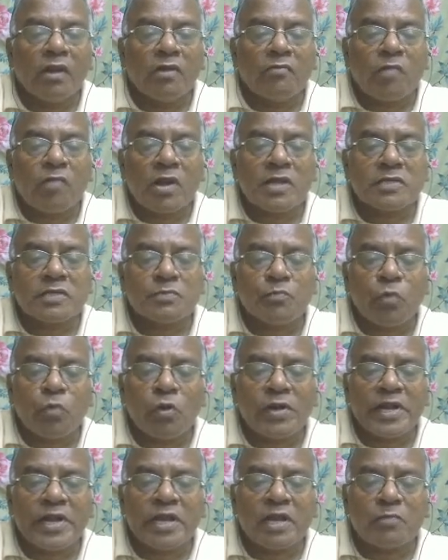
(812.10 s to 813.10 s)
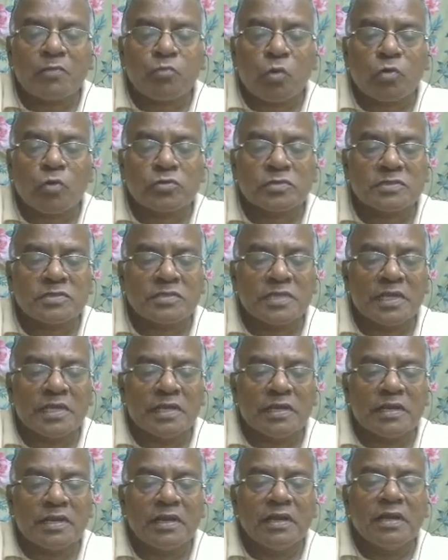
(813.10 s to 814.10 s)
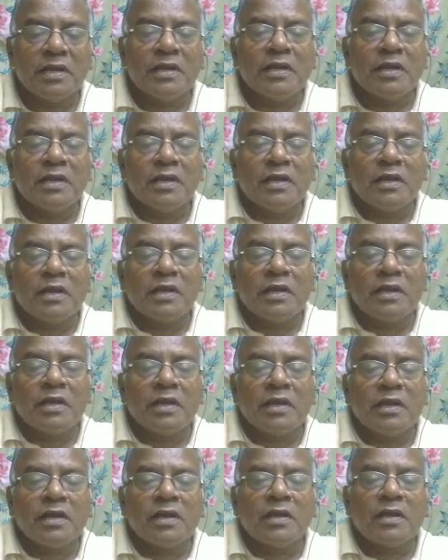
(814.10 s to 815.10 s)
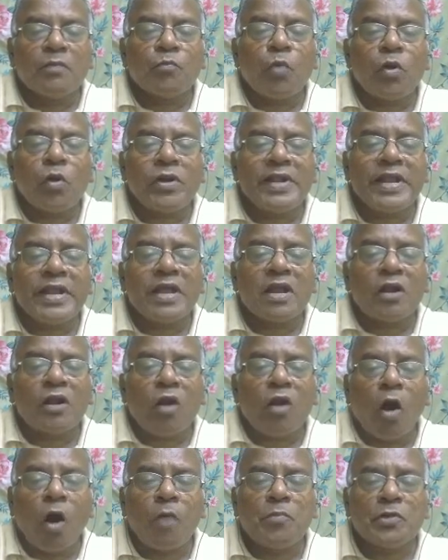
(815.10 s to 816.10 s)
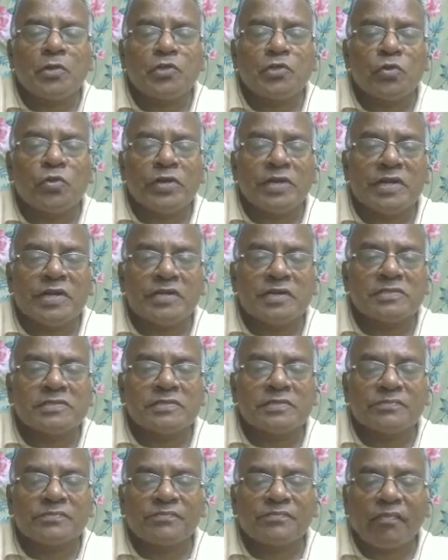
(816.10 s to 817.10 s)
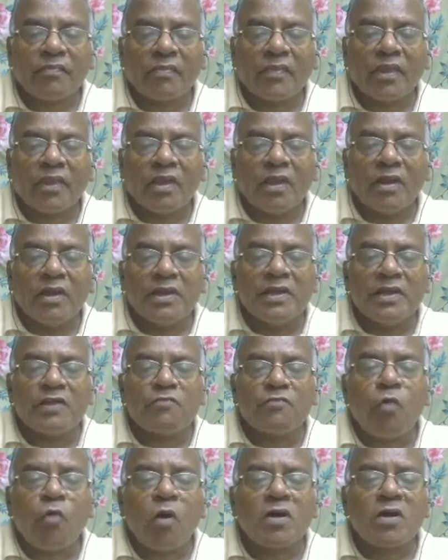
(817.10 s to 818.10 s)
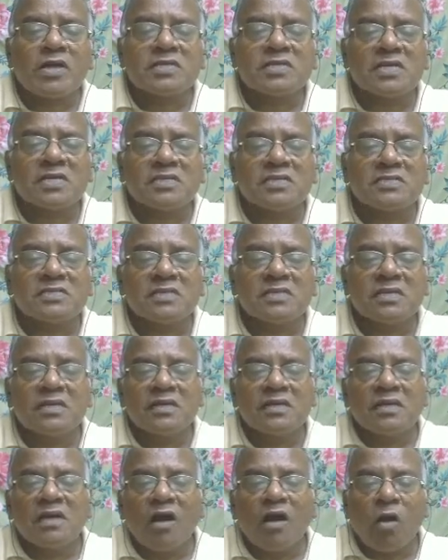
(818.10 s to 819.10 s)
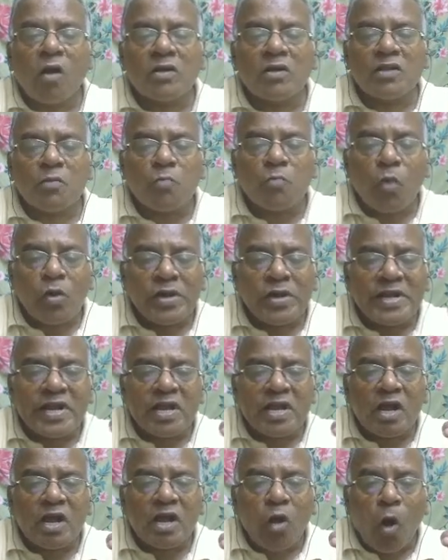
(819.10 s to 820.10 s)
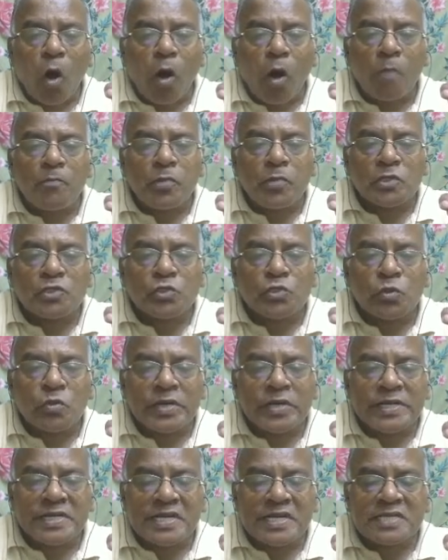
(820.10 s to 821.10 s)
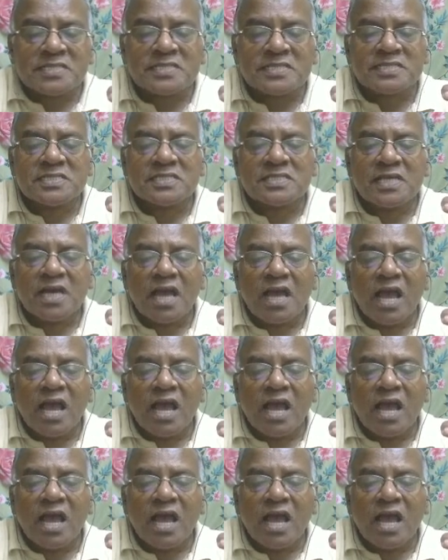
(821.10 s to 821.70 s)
What is political process theory? Political opportunities. It focuses on the political opportunities